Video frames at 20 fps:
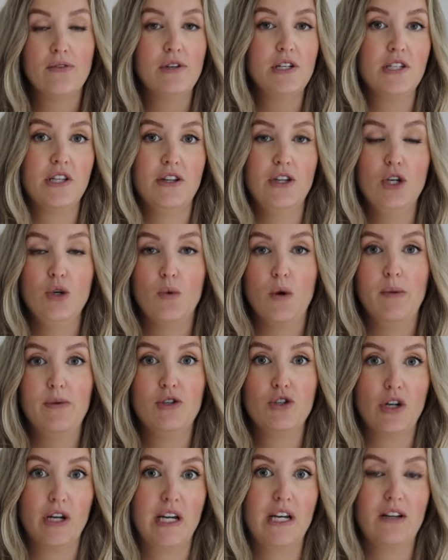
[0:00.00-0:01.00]
reason that you want to be
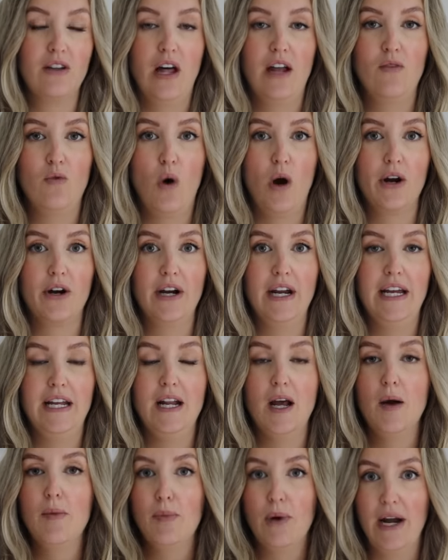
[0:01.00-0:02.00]
drinking a lot of water
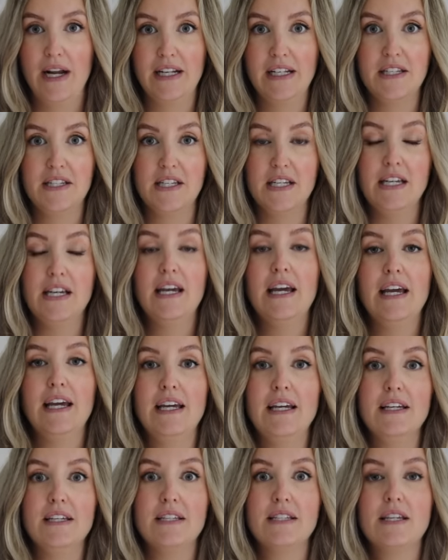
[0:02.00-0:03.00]
in pregnancy
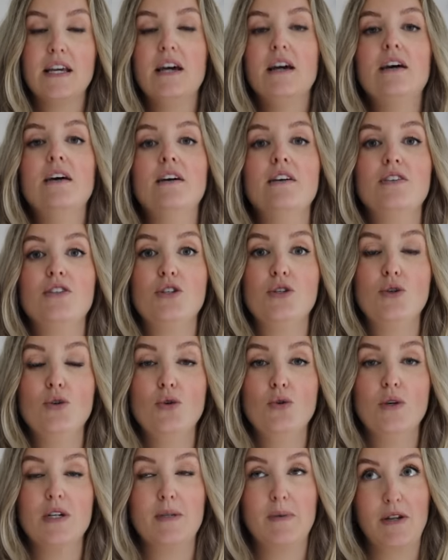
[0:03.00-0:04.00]
is
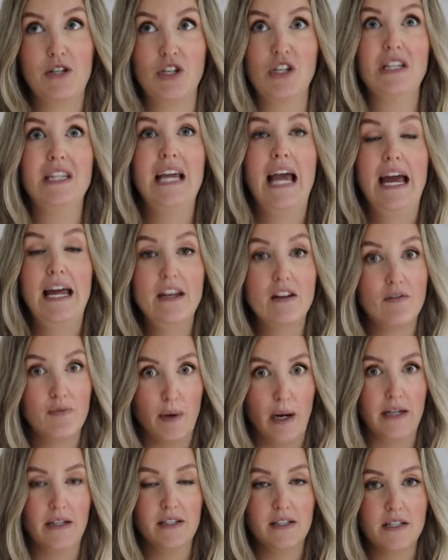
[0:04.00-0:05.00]
especially at the end of
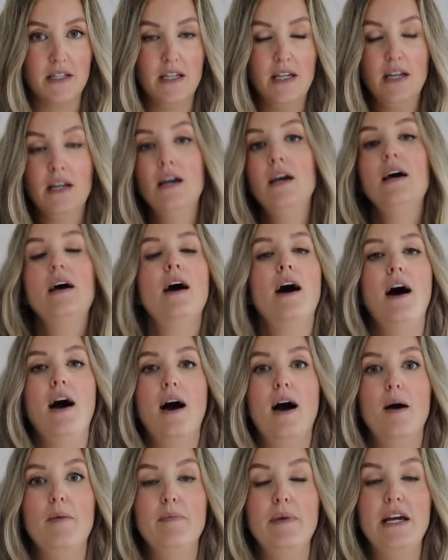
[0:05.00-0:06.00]
pregnancy,
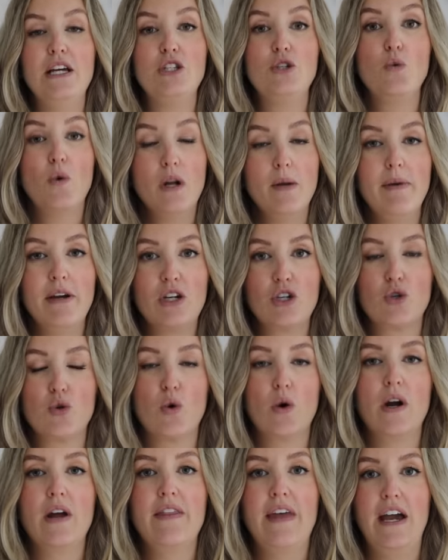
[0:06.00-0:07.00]
is you want to make
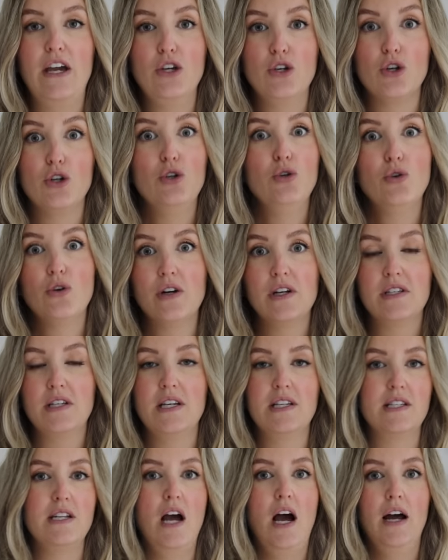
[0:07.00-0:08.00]
sure that your uterus
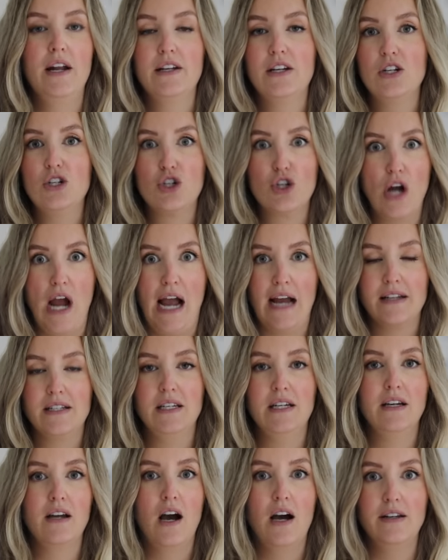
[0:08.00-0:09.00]
is not
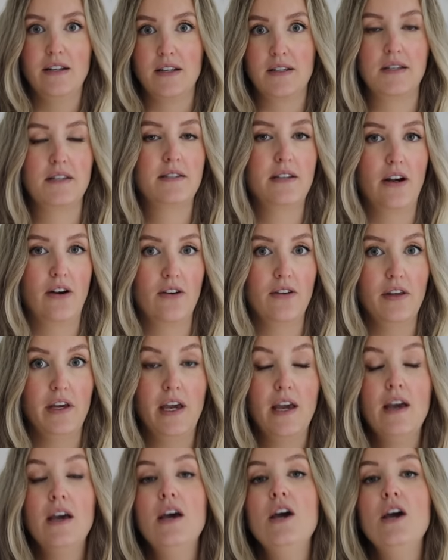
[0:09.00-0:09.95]
contracting unnecessarily.